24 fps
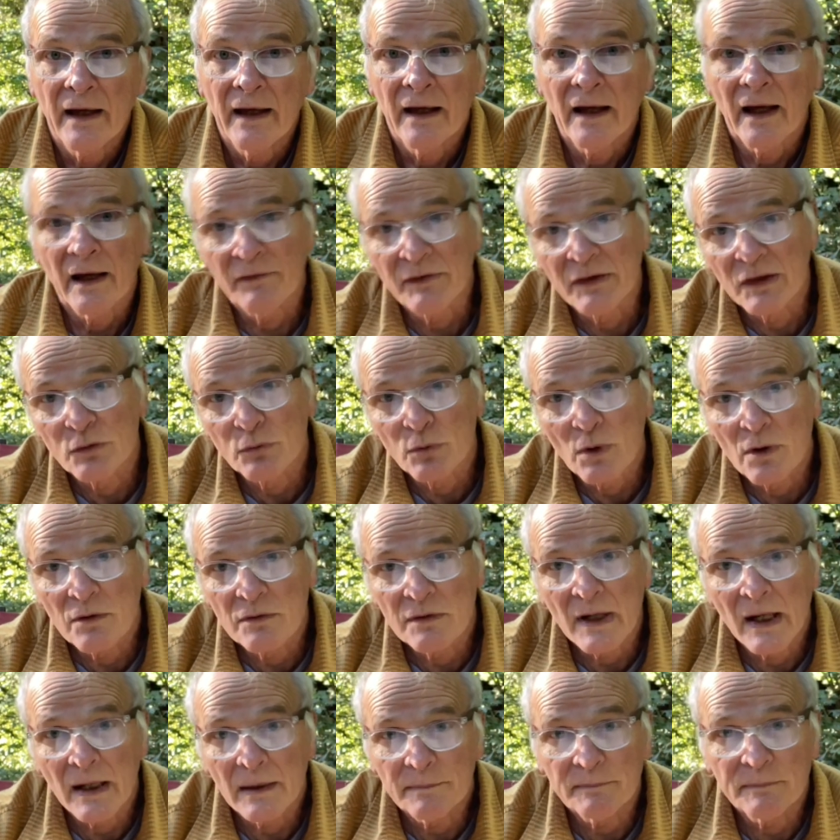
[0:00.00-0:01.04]
Having grown
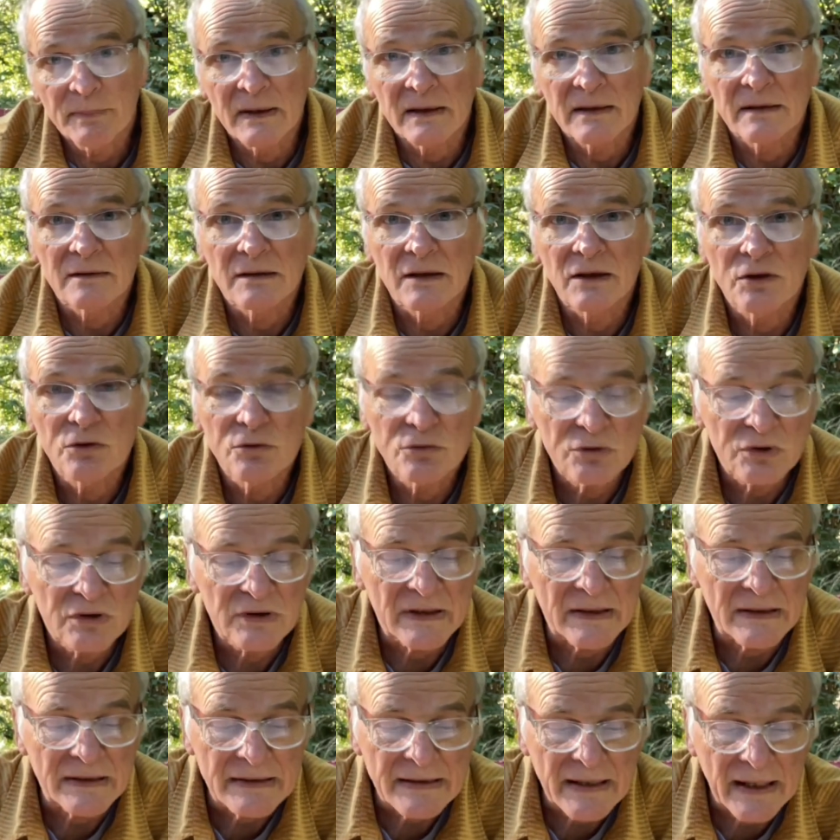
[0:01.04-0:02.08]
up in
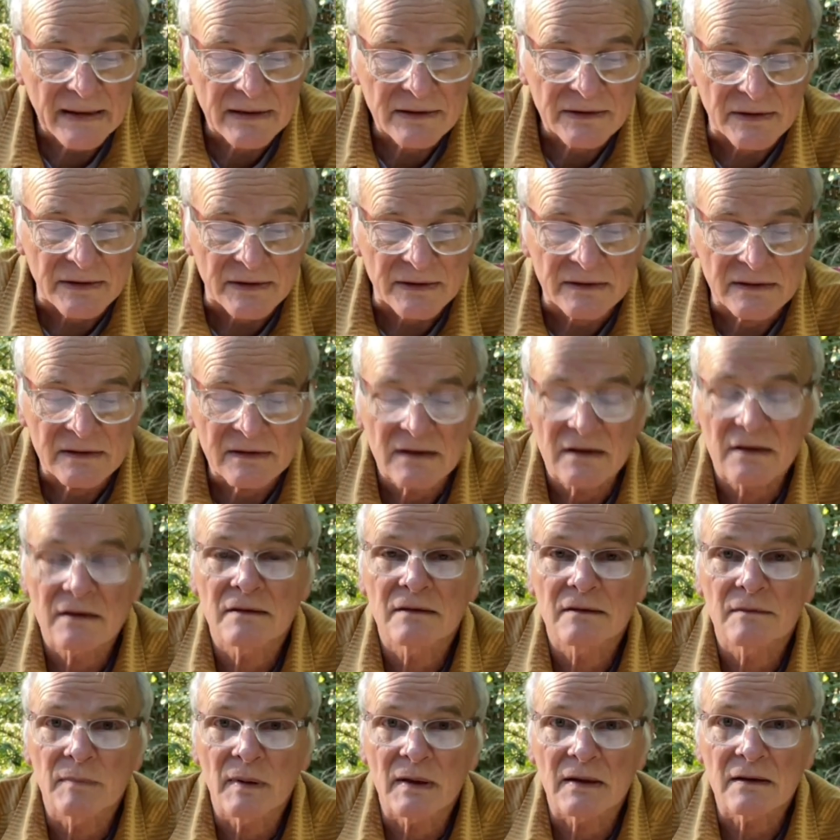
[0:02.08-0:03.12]
Houston, Texas,
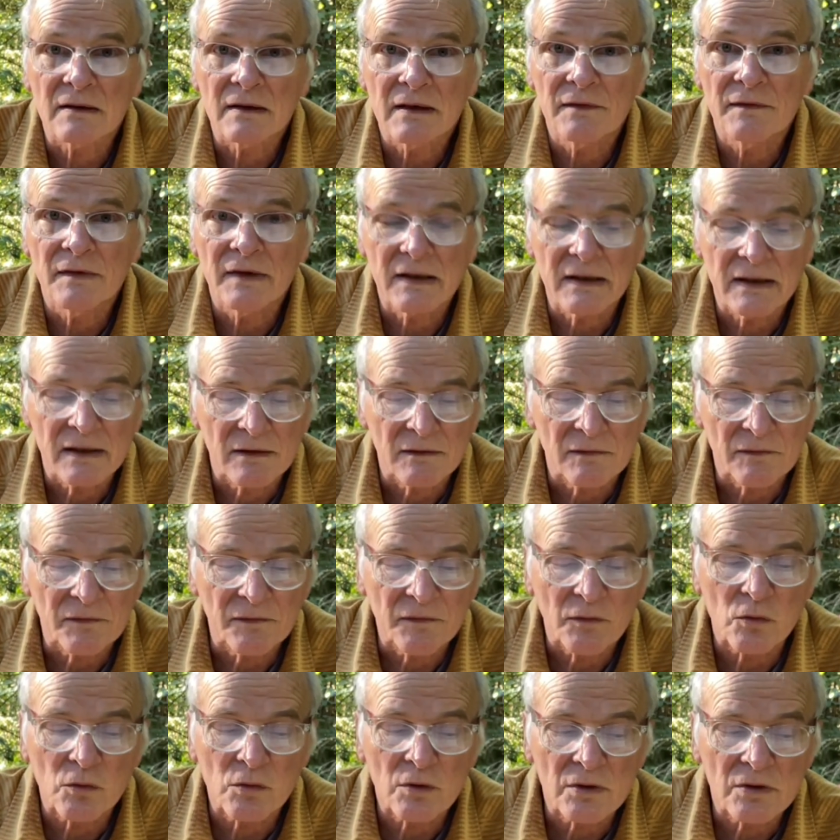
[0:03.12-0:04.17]
but living in
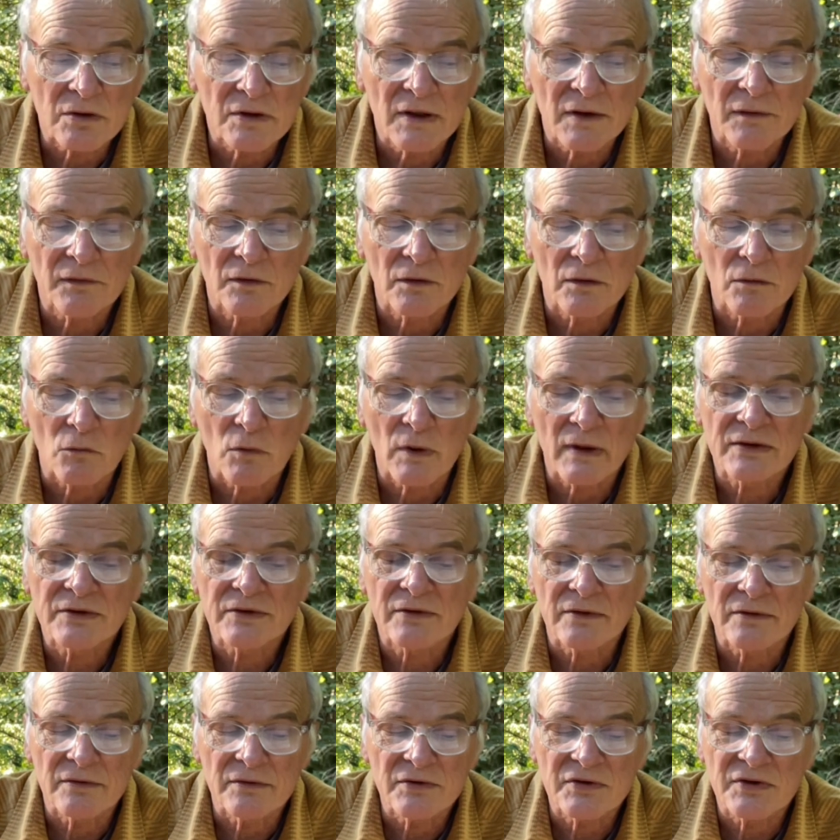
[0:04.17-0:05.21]
4 different
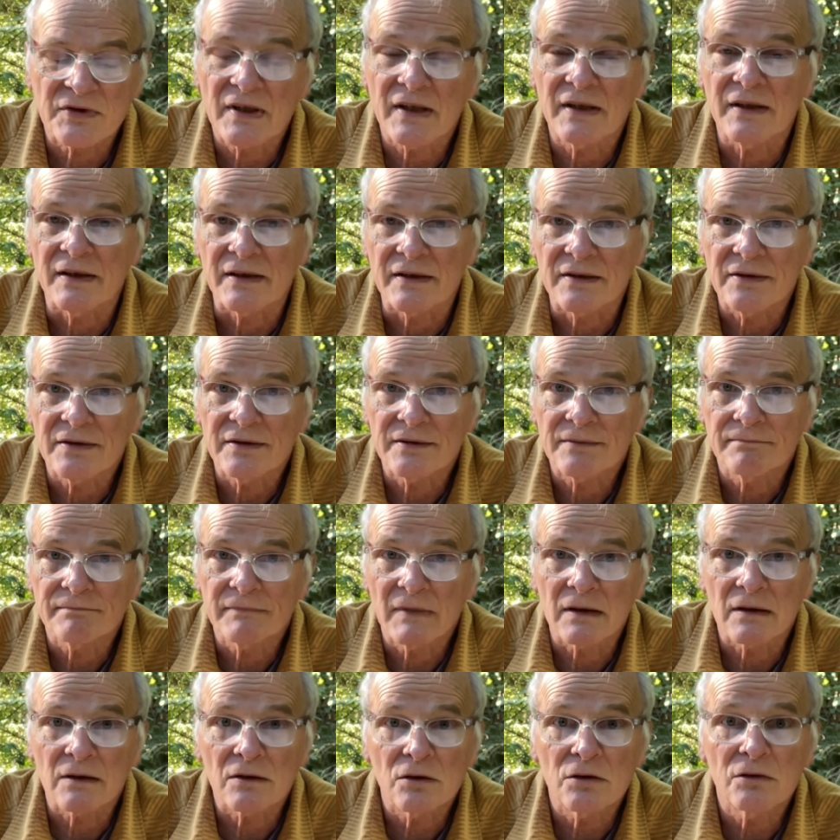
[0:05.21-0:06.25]
western cities,
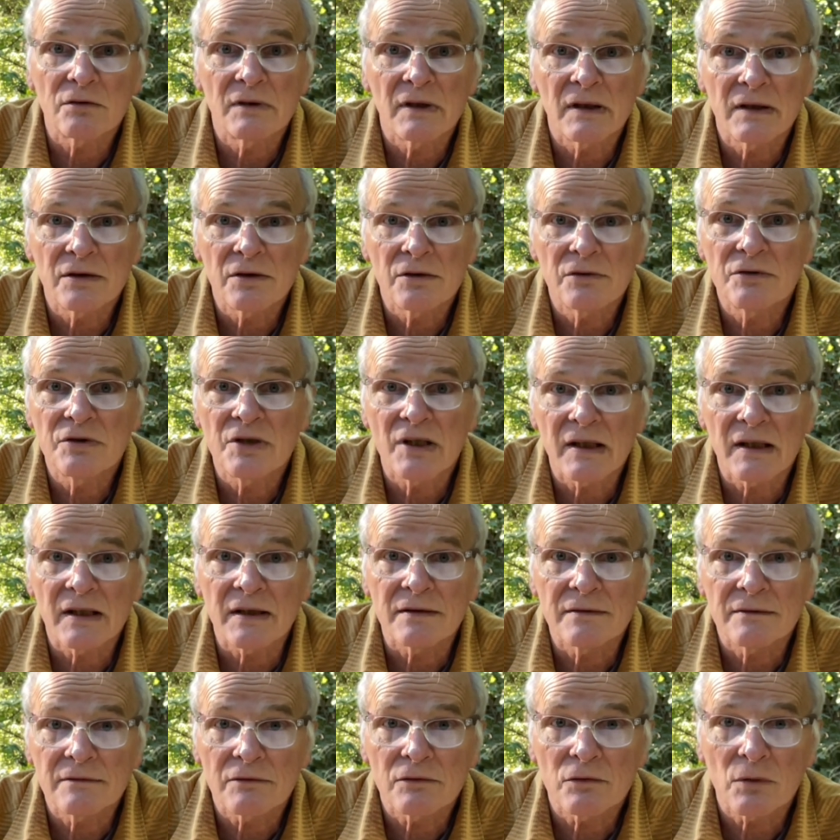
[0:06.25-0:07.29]
including
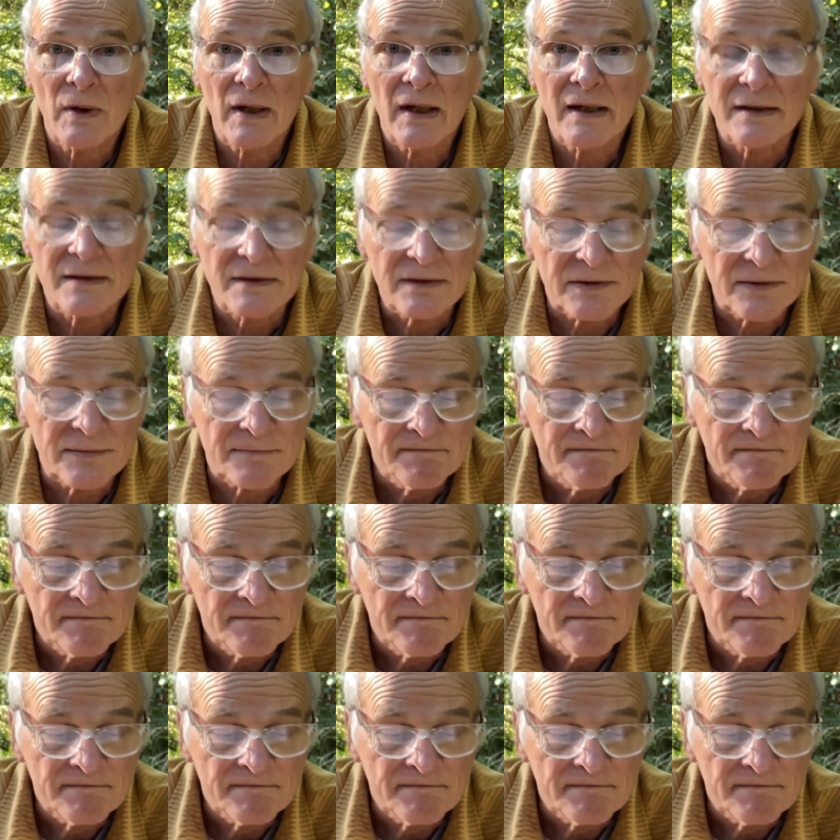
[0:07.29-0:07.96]
Eugene twice,